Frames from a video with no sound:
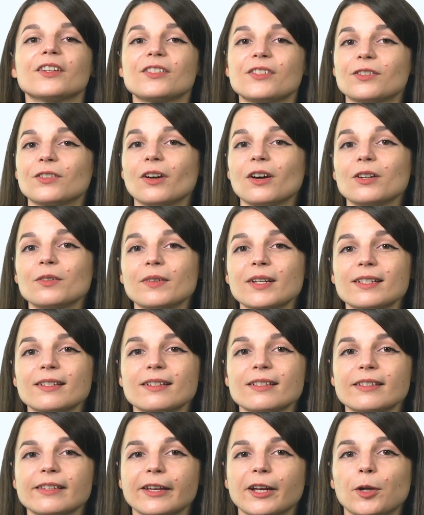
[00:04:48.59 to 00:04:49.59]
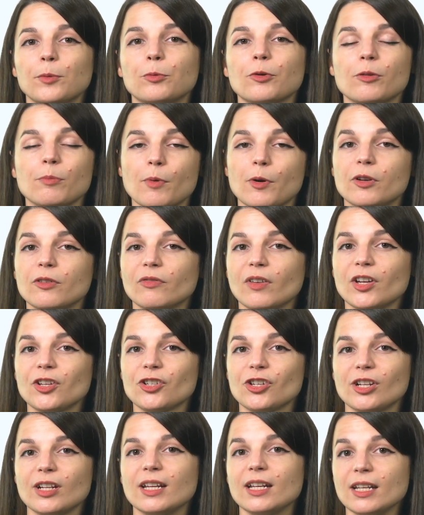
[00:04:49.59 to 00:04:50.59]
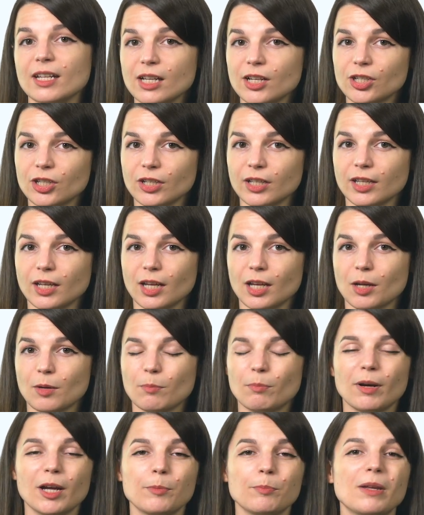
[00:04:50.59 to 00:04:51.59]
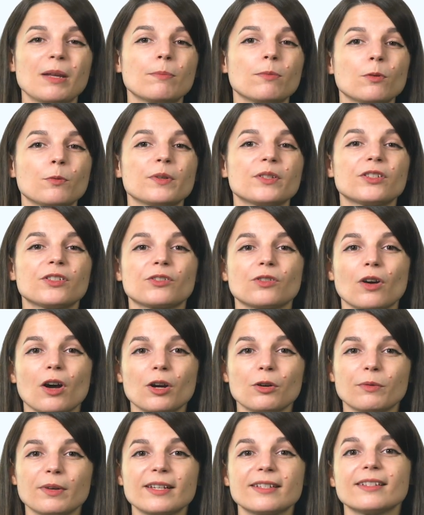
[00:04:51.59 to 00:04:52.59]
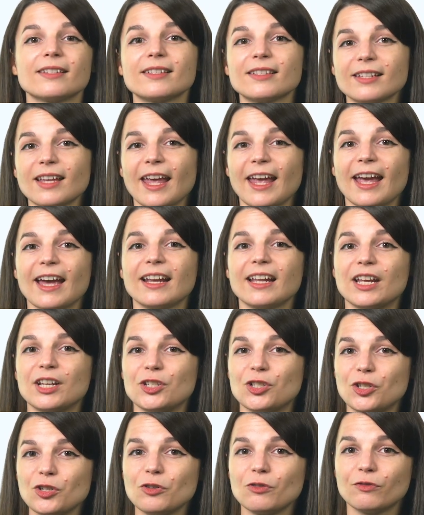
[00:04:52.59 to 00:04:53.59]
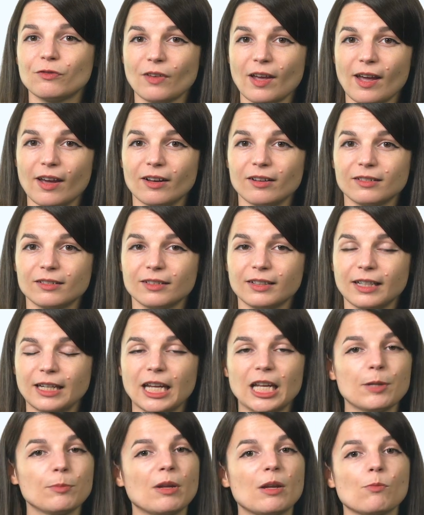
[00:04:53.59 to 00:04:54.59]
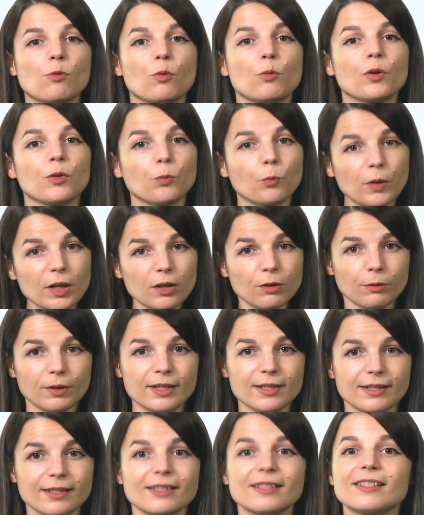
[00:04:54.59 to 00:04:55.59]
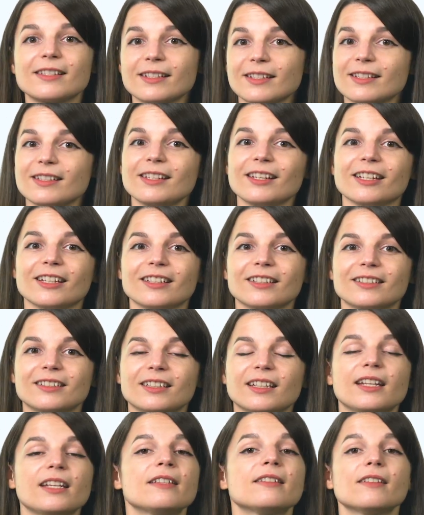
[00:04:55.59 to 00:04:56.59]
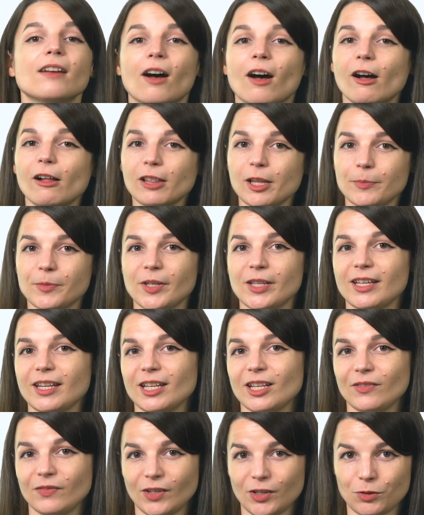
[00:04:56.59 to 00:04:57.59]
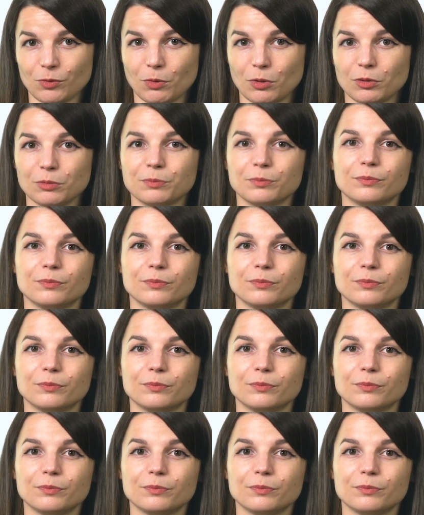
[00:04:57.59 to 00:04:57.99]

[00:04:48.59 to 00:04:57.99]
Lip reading: Strong reasons help with motivation initially, but people with strong reasons can and do fail, and people with weak reasons succeed. It's all up to the individual.